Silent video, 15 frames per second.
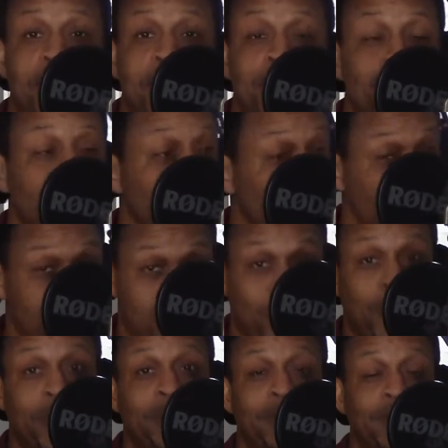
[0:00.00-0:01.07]
True story.
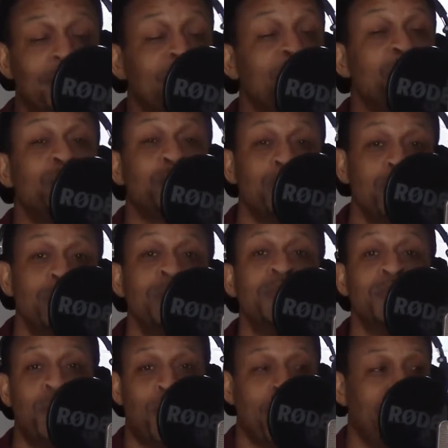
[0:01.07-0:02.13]
This is a true
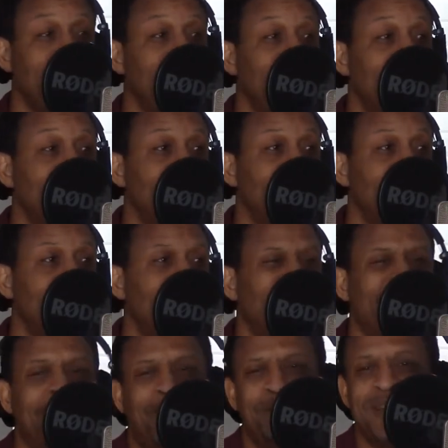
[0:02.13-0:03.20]
story. And
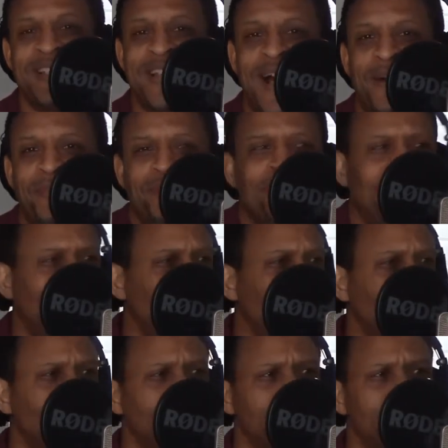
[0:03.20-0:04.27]
I'm whatever,
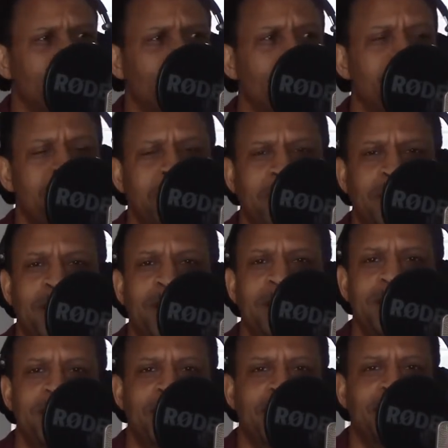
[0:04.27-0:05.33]
13
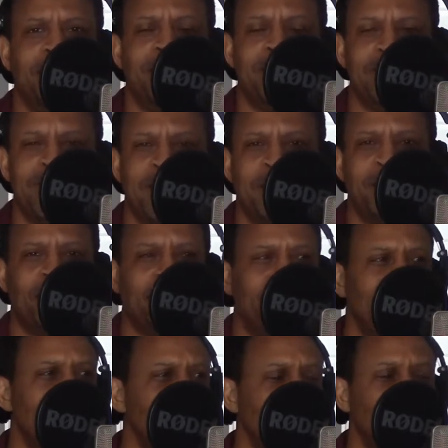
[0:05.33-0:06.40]
in 7th grade or
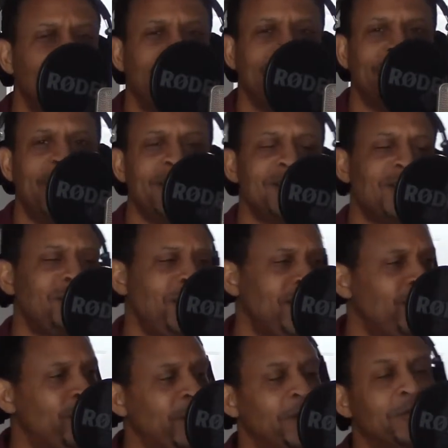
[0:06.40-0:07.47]
something like that. So I'm like,
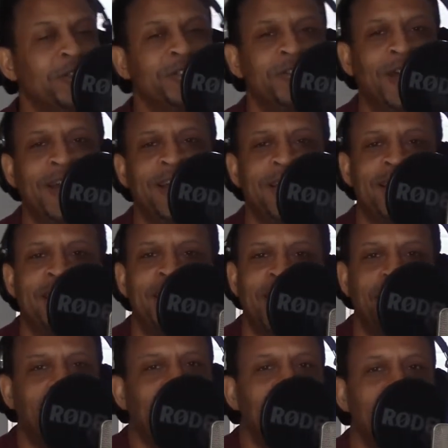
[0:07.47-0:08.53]
whatever, right? I'm
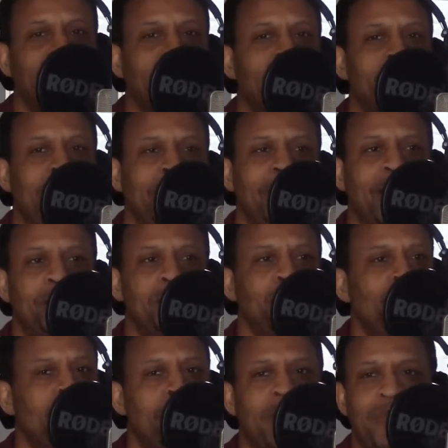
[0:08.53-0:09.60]
not even thinking about it. I'm doing
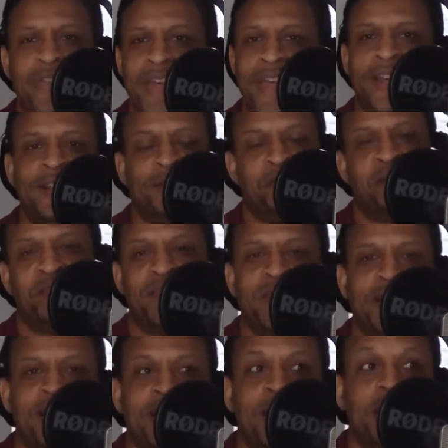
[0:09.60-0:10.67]
my thing.
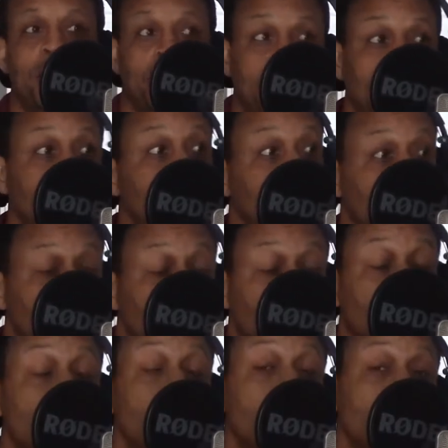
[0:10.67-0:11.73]
I go
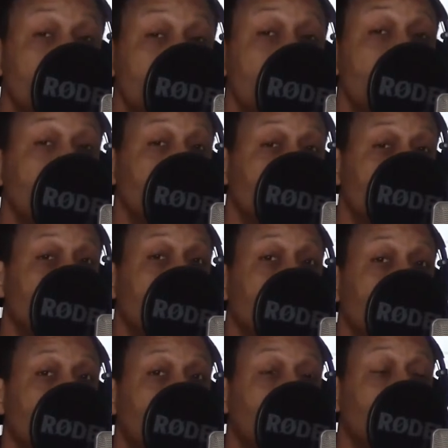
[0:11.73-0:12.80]
through 7th grade,
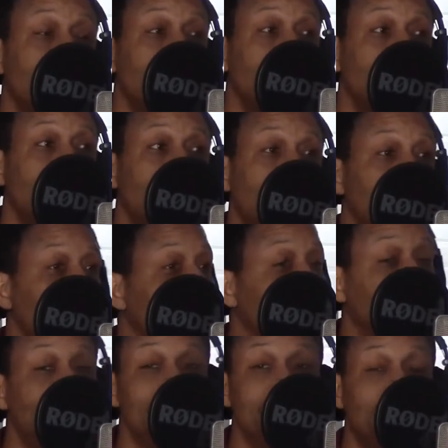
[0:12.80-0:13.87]
and the
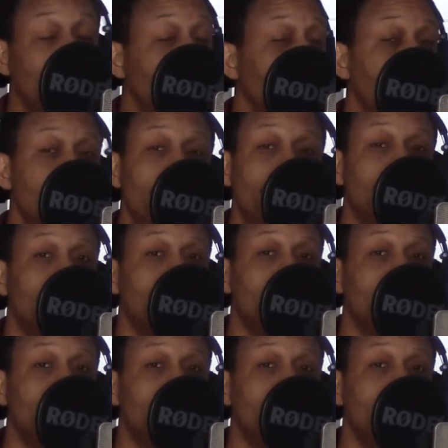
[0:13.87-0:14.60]
grades don't get any better.